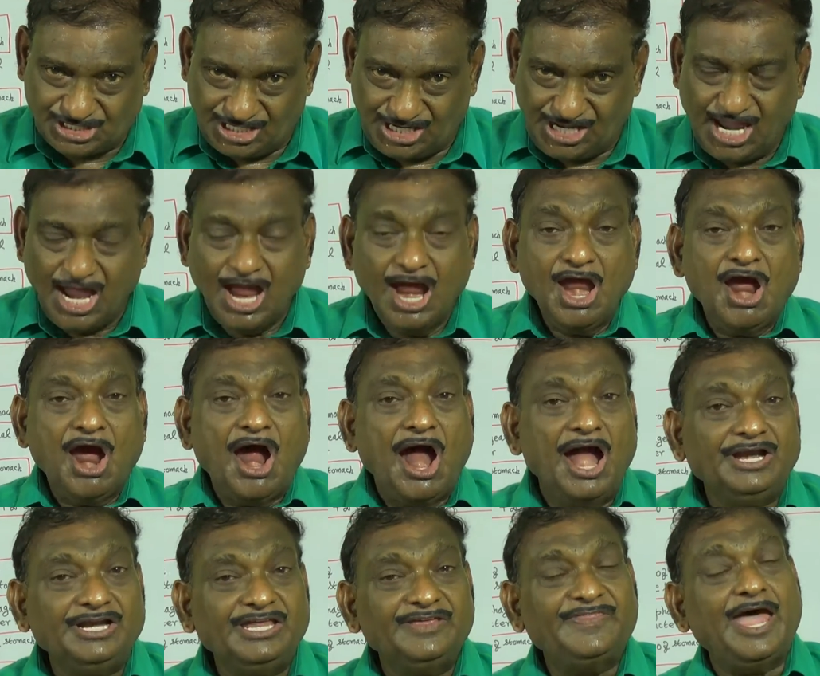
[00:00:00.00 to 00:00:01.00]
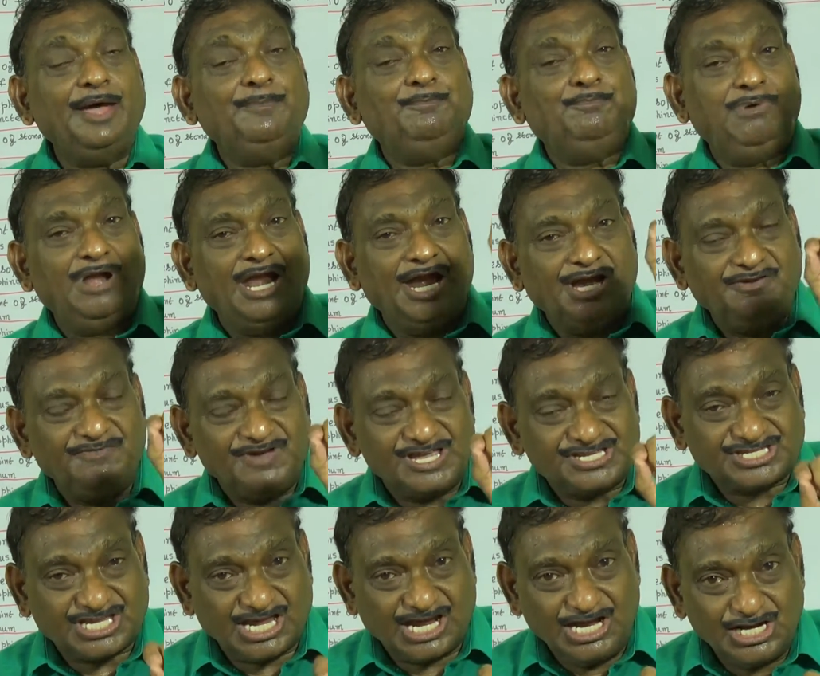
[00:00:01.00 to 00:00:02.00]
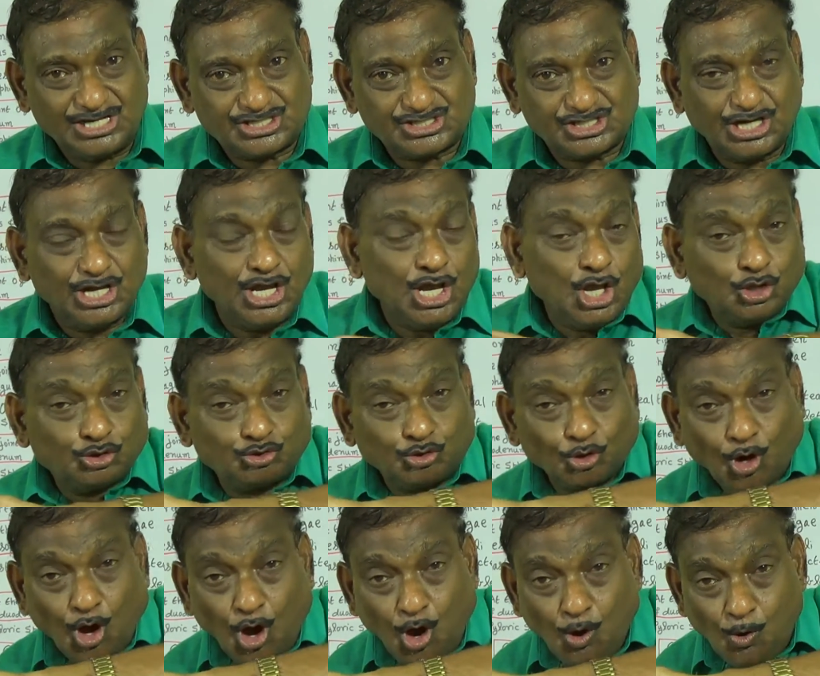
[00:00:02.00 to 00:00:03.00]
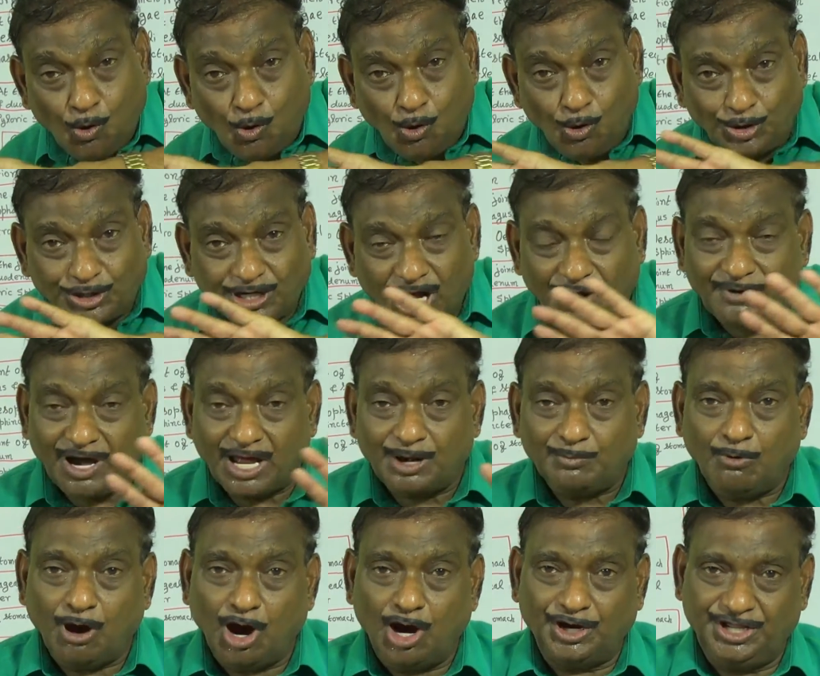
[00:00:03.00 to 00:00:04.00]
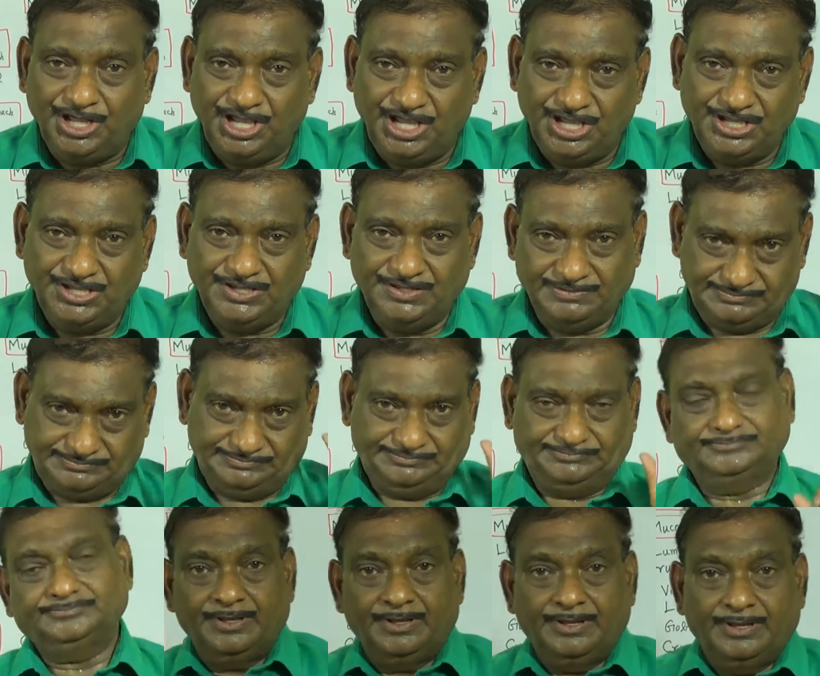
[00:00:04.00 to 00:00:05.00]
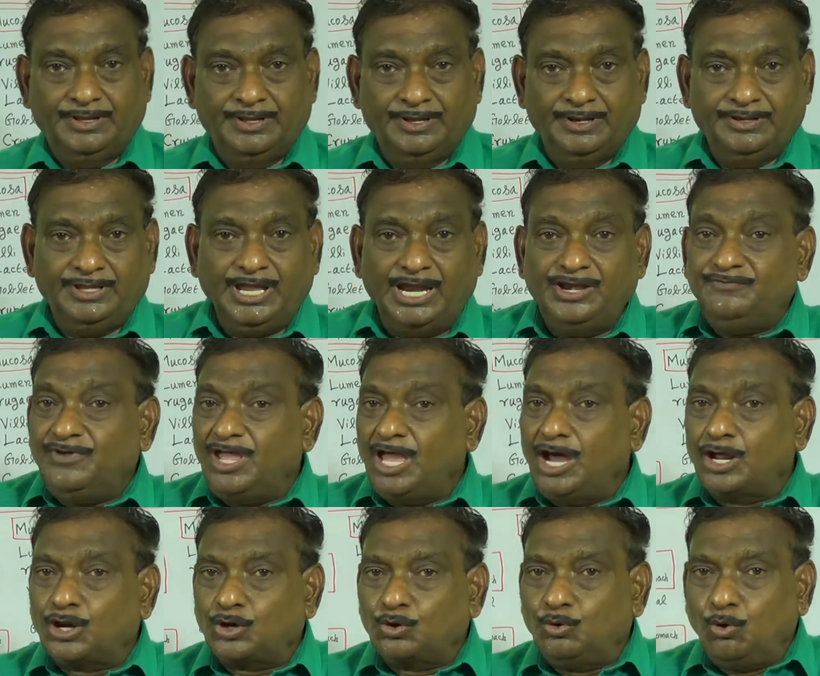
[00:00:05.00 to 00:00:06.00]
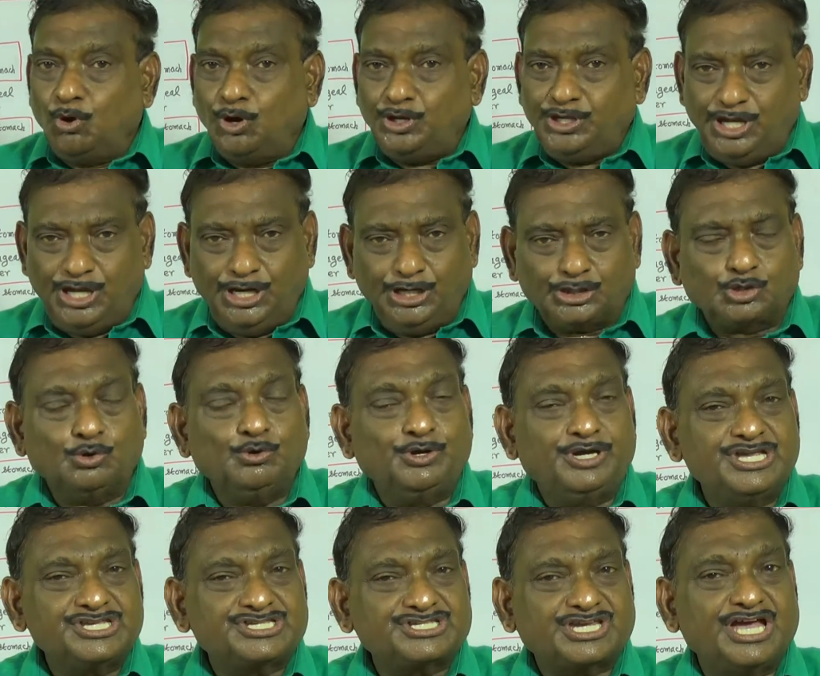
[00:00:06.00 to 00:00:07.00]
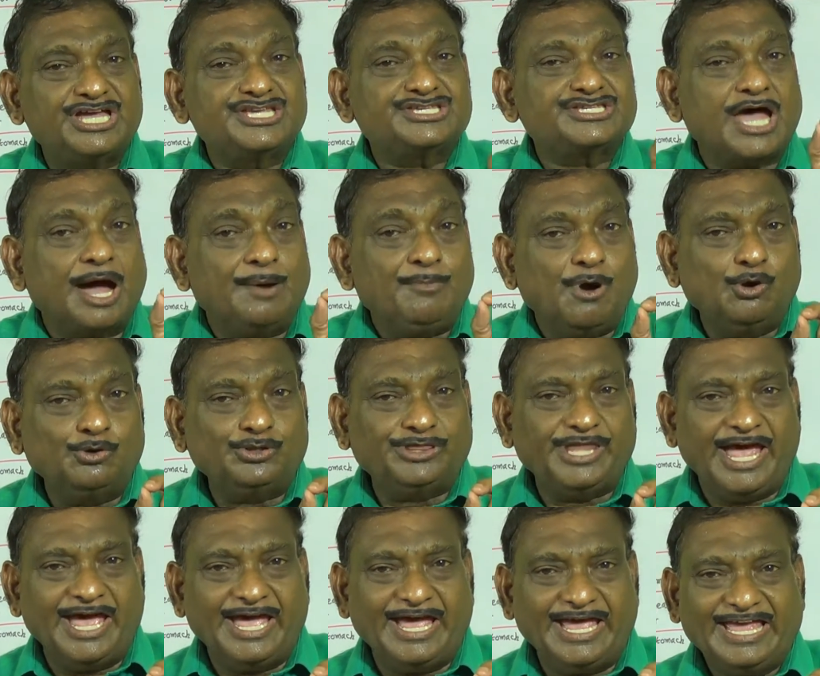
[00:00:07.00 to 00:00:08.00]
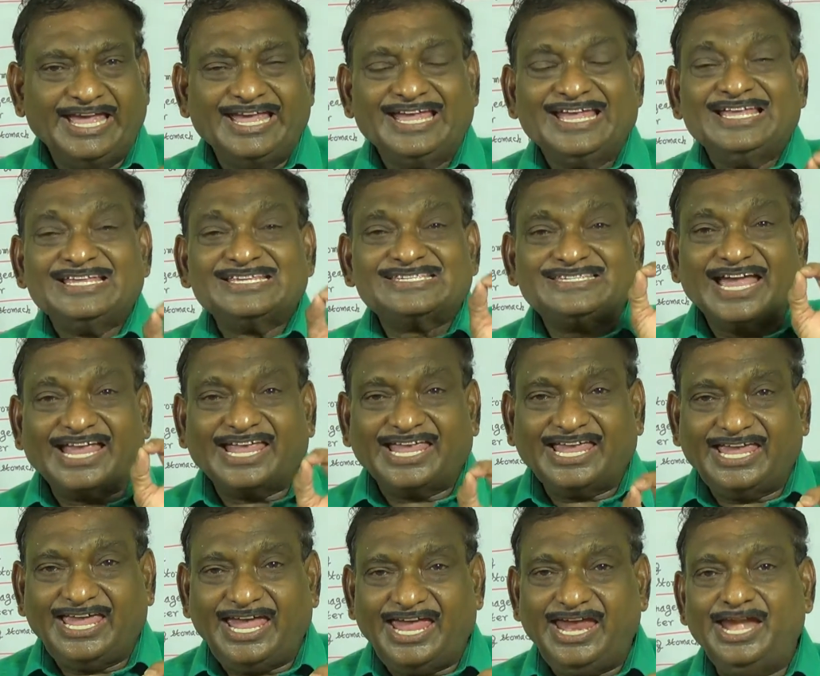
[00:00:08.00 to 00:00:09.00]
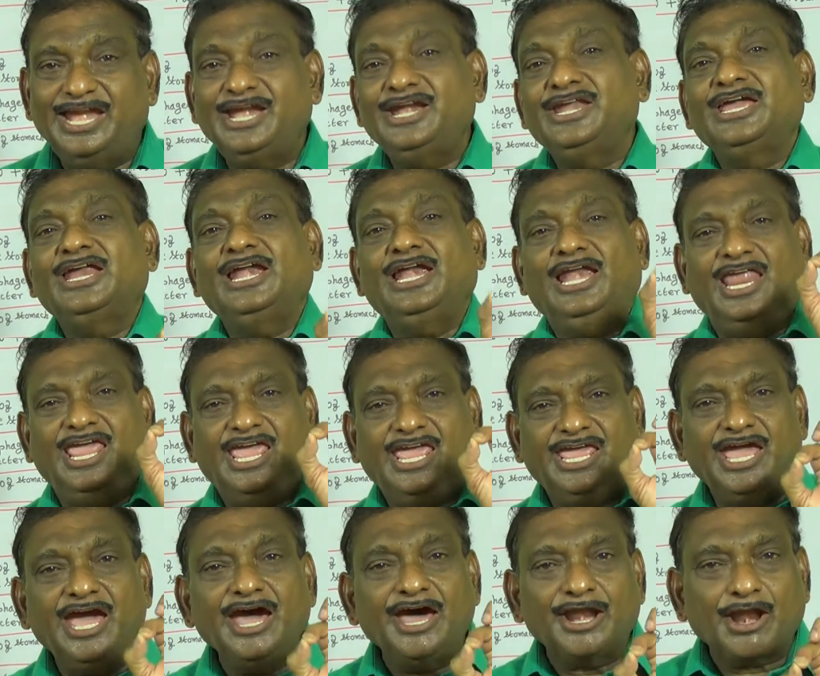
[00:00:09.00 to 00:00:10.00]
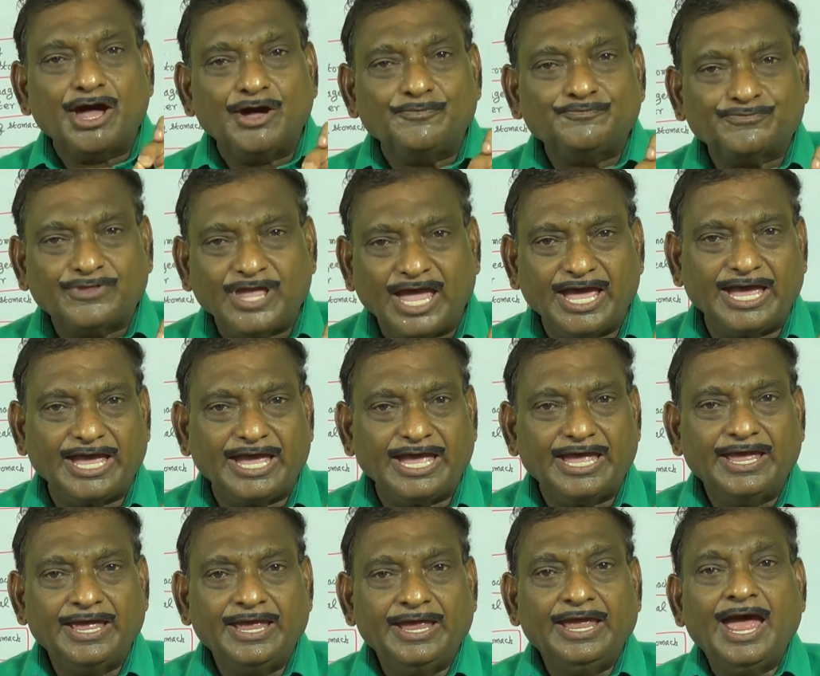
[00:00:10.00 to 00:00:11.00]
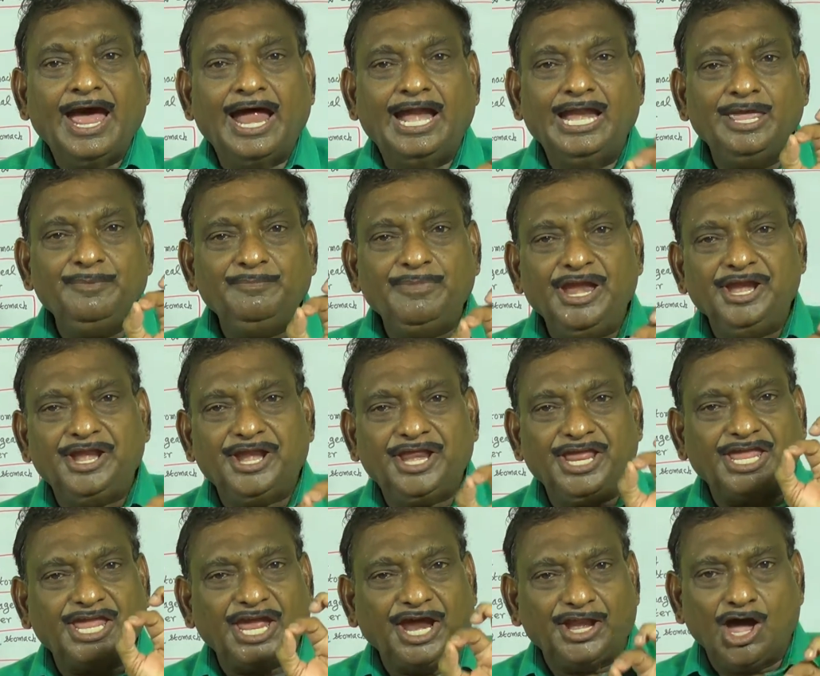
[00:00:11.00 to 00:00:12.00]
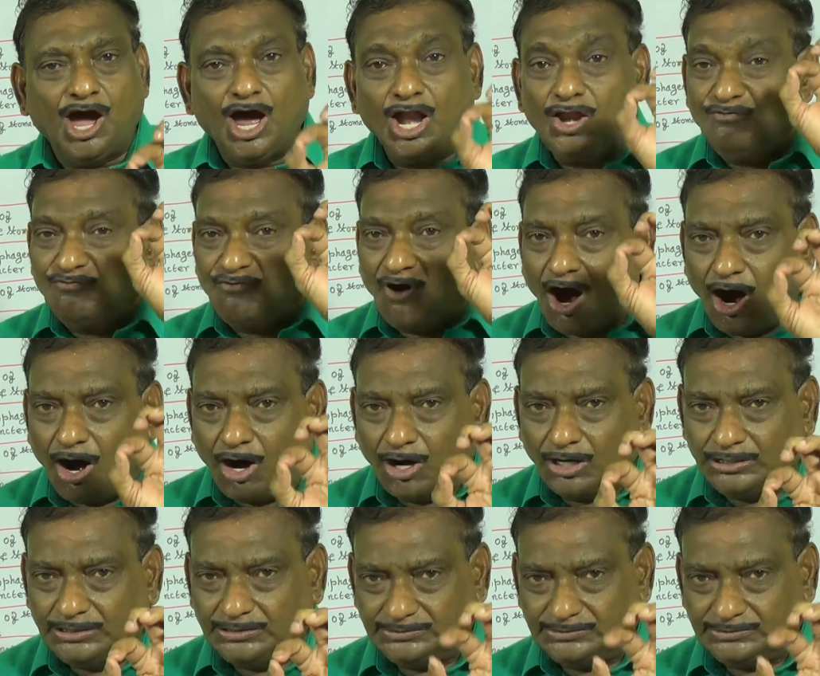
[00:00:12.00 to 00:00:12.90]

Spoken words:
and the blood vessels throughout our body. Then we are going to discuss about the second layer of the alimentary canal wall.